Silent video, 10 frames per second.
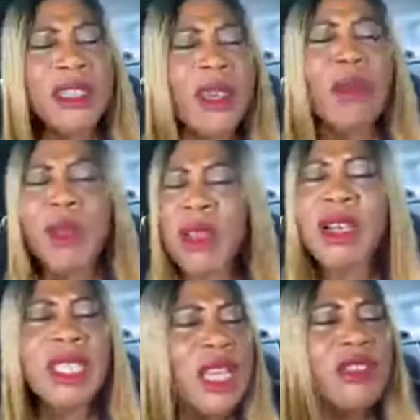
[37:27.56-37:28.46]
the
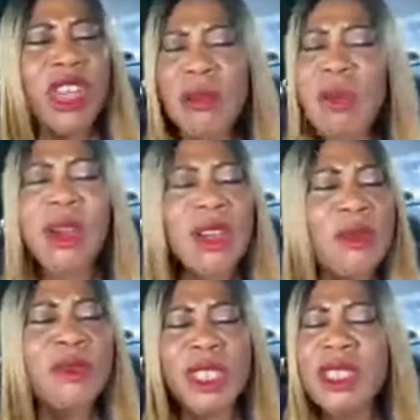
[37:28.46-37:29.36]
blood, the blood
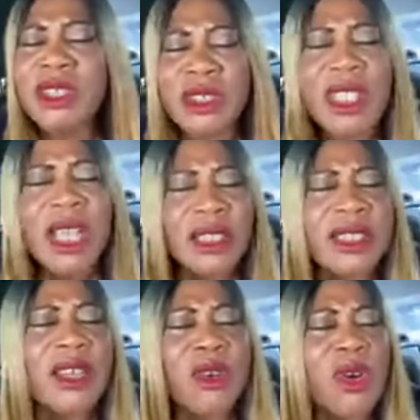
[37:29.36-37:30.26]
of Jesus,
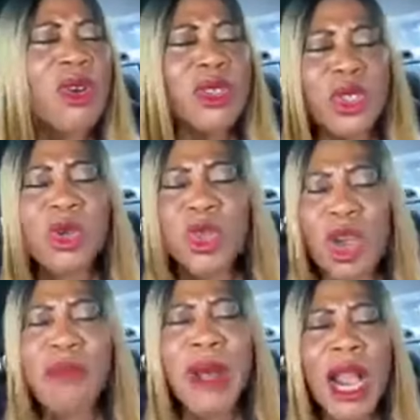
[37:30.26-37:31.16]

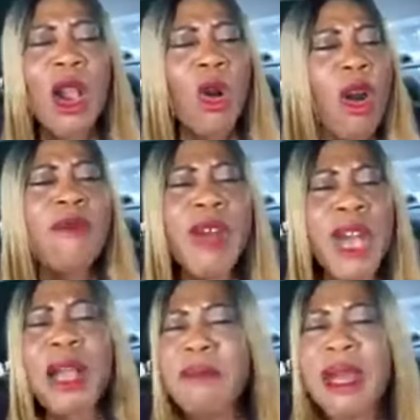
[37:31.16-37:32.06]
Zekorosotoba, over
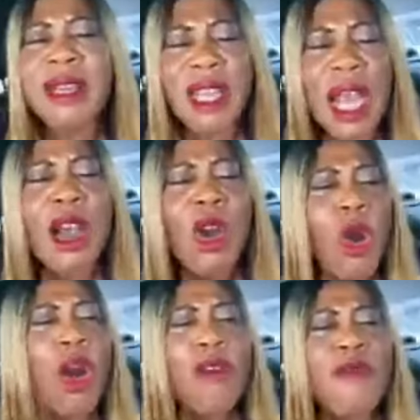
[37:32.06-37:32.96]
America,
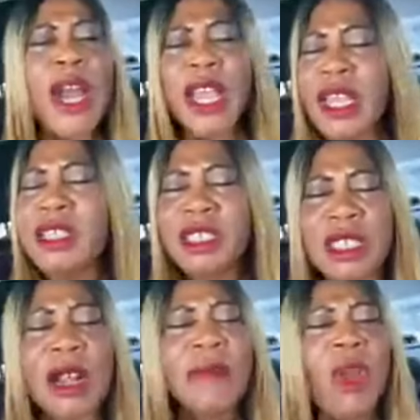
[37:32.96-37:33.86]
over
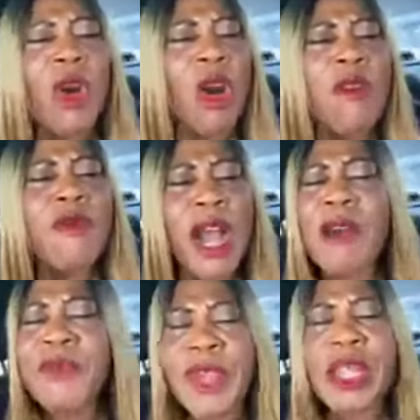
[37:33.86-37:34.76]
Asia, over
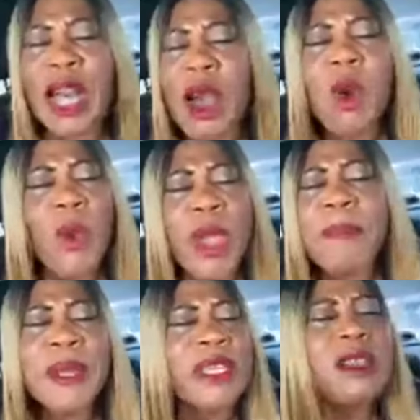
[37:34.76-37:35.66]
Africa. We
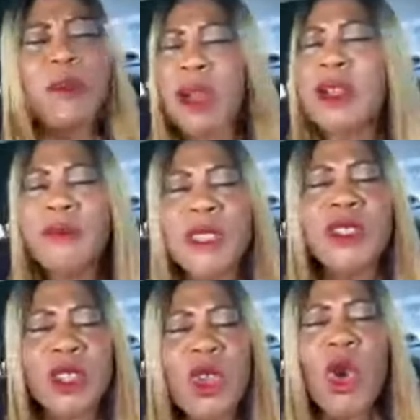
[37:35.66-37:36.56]
plead the blood of
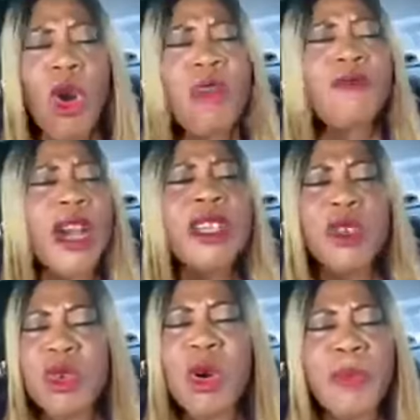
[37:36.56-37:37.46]
Jesus over
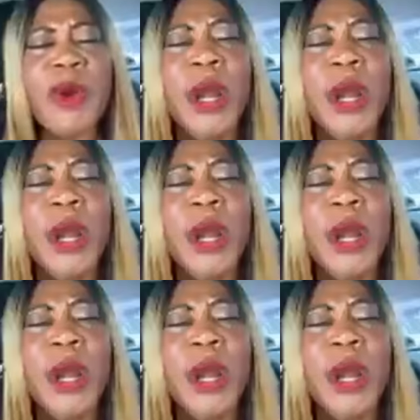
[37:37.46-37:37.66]
Europe,